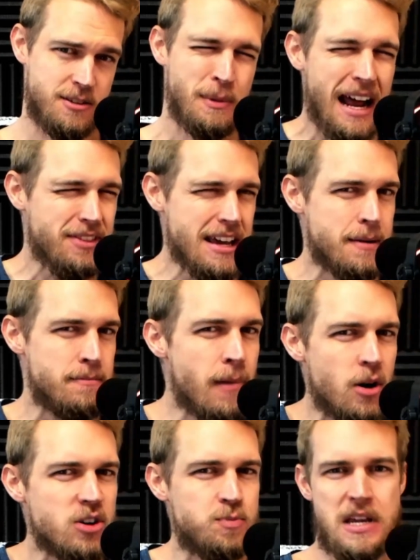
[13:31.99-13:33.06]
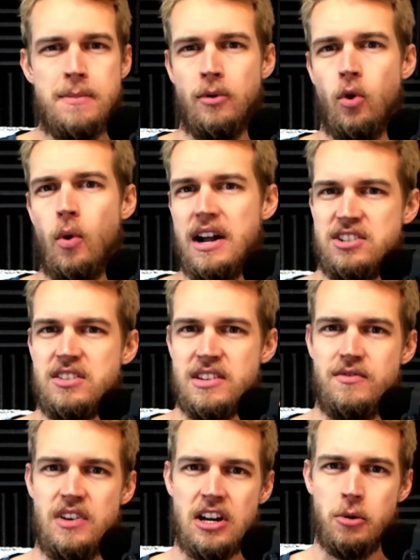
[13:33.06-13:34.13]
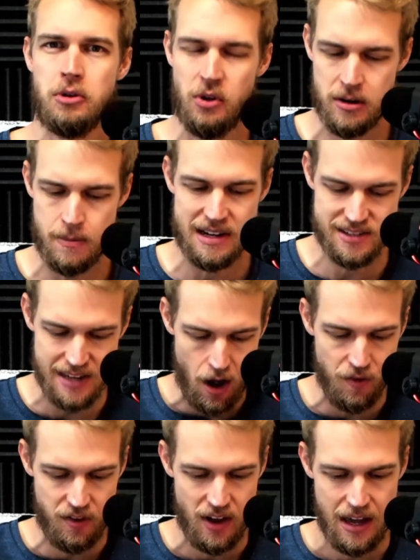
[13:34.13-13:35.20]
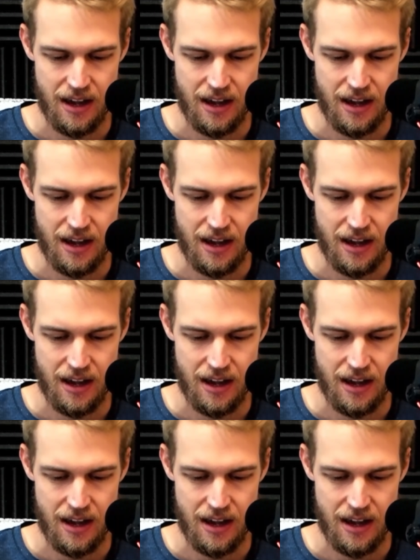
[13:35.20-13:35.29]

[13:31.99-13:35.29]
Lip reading: But I think most people watching this video, including myself,